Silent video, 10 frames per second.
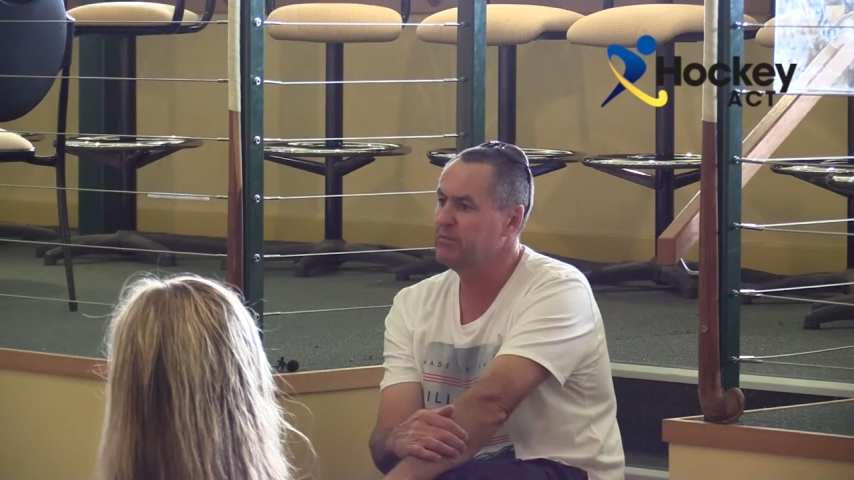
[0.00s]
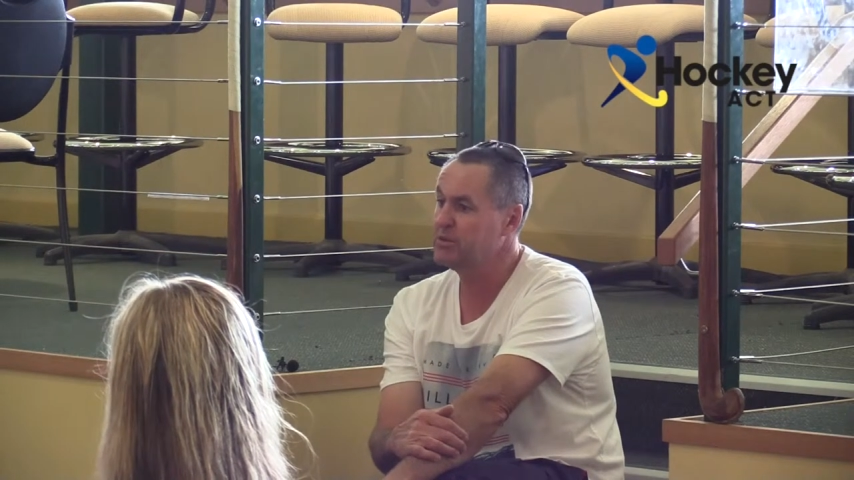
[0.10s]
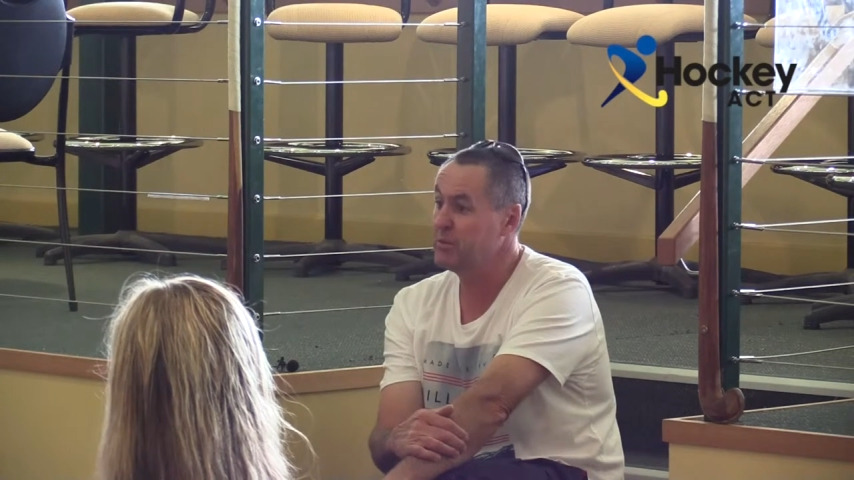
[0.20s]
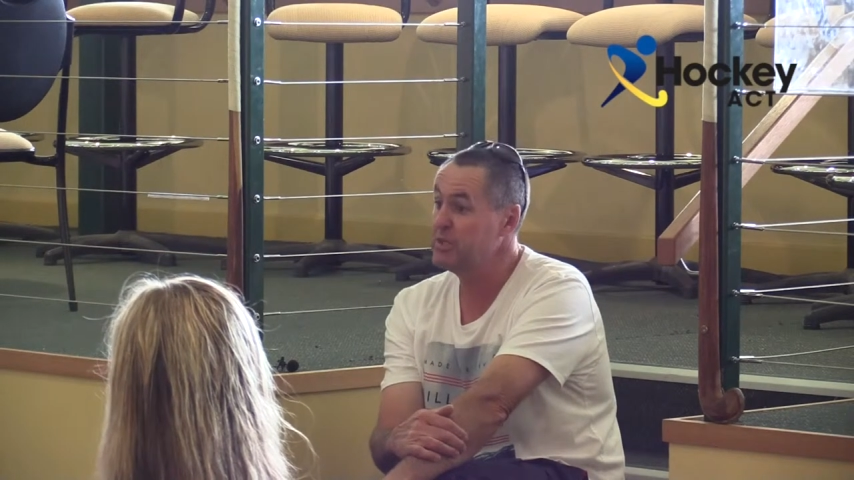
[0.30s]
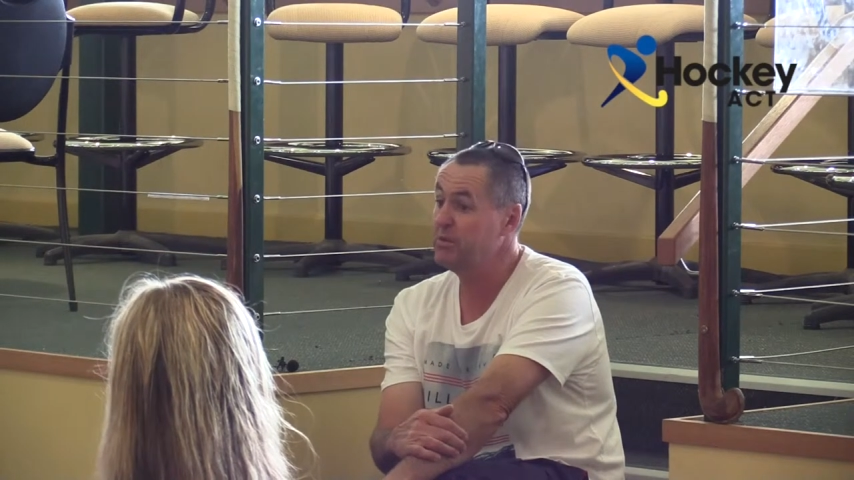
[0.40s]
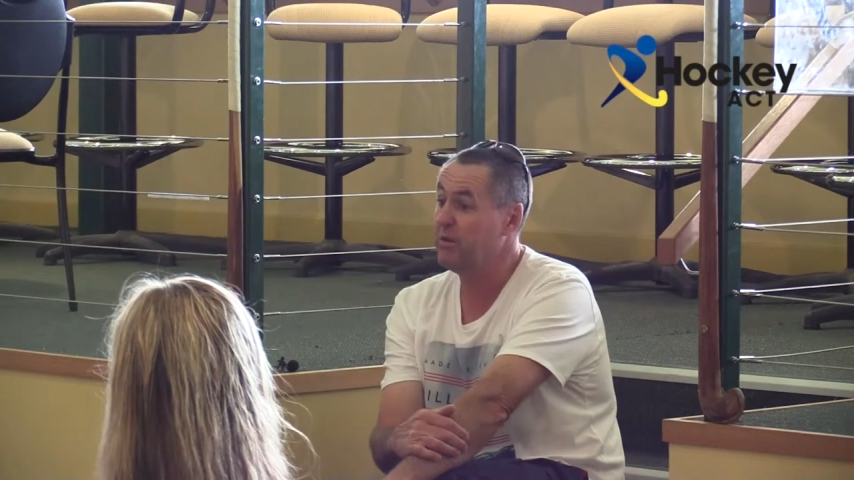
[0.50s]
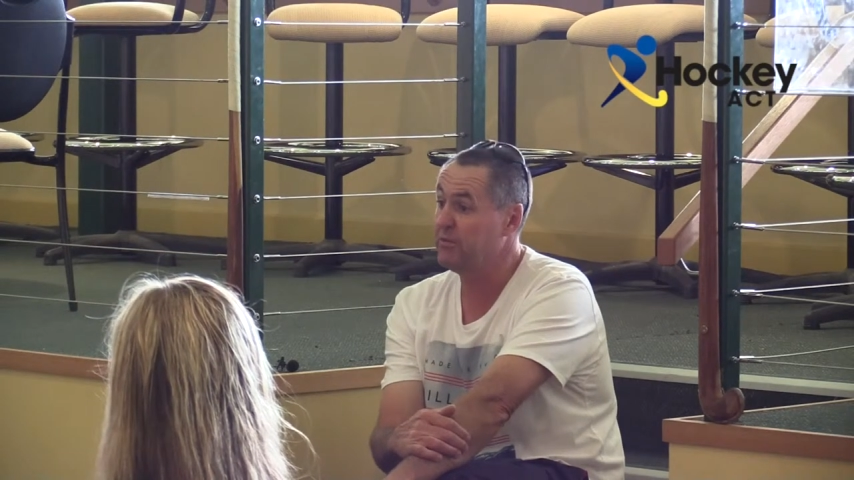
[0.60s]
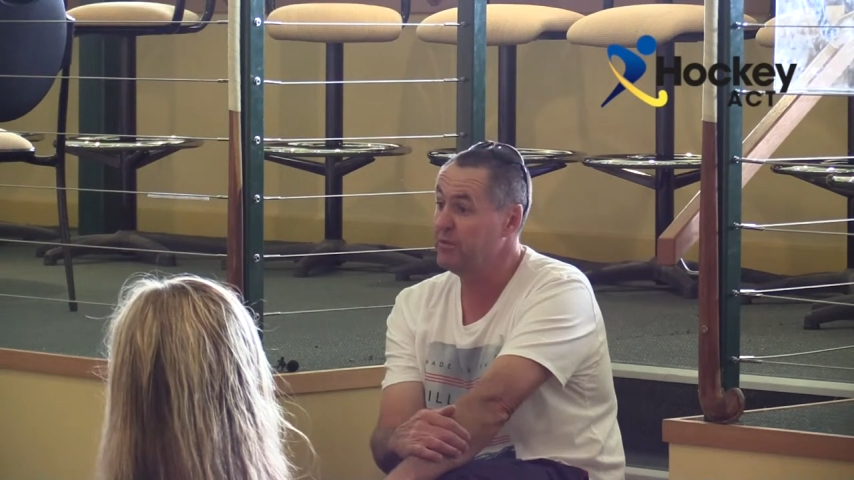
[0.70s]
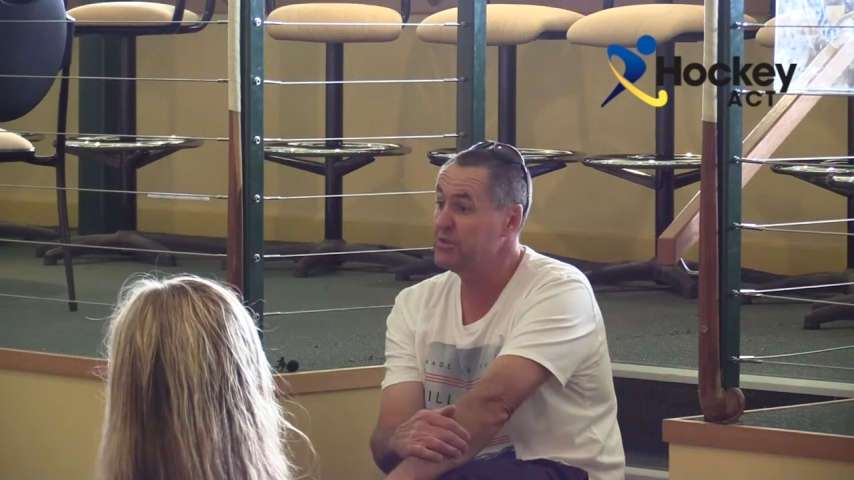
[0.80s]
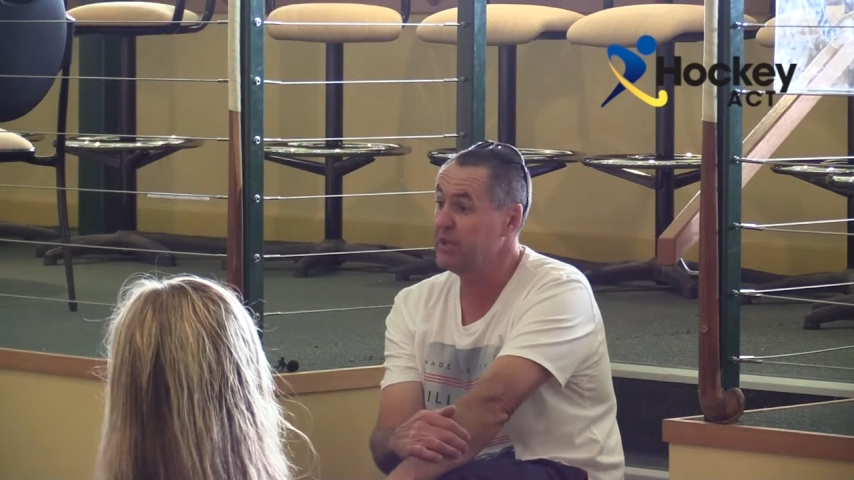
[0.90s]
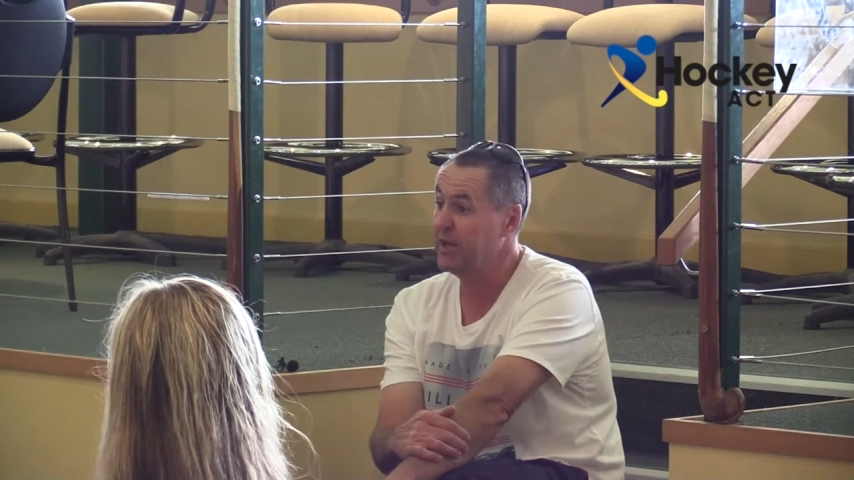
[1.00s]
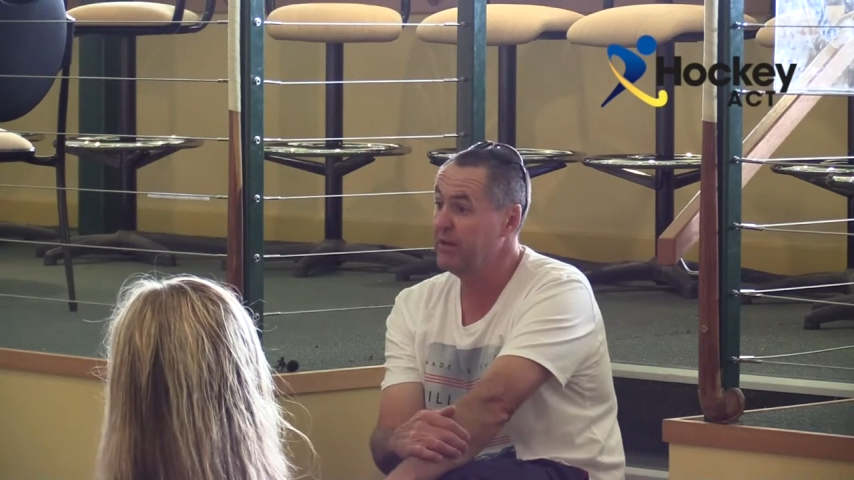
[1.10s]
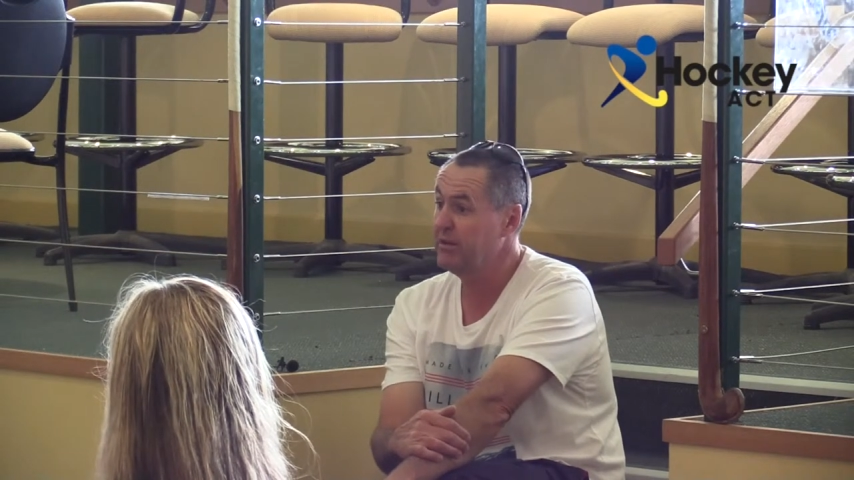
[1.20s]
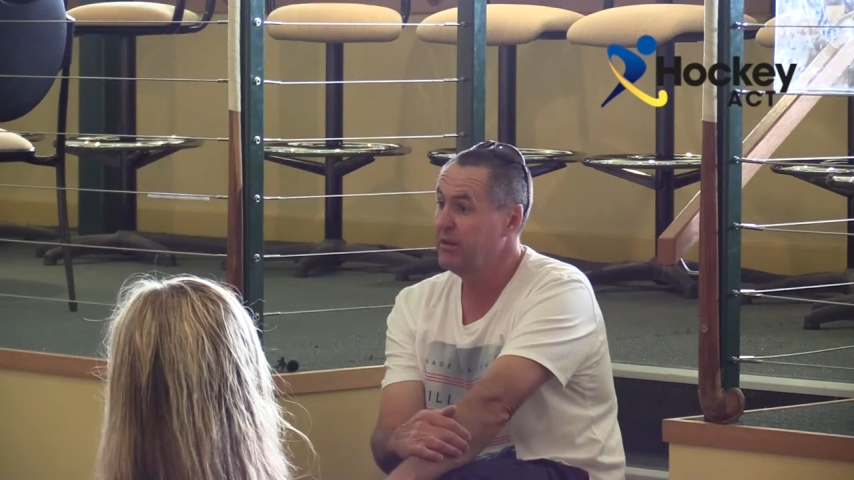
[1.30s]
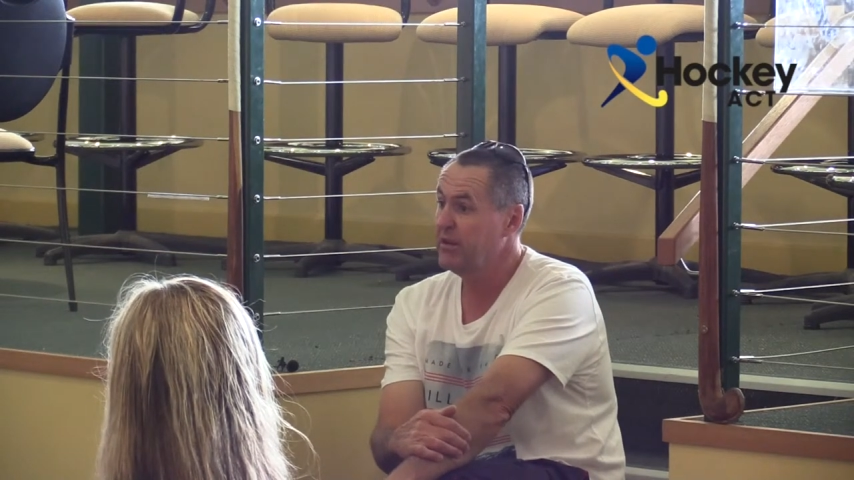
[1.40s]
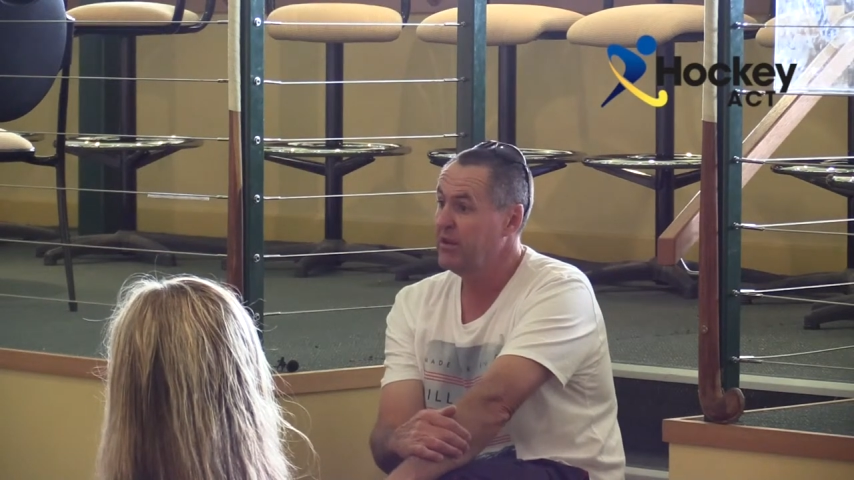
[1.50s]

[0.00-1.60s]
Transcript: especially when I first started,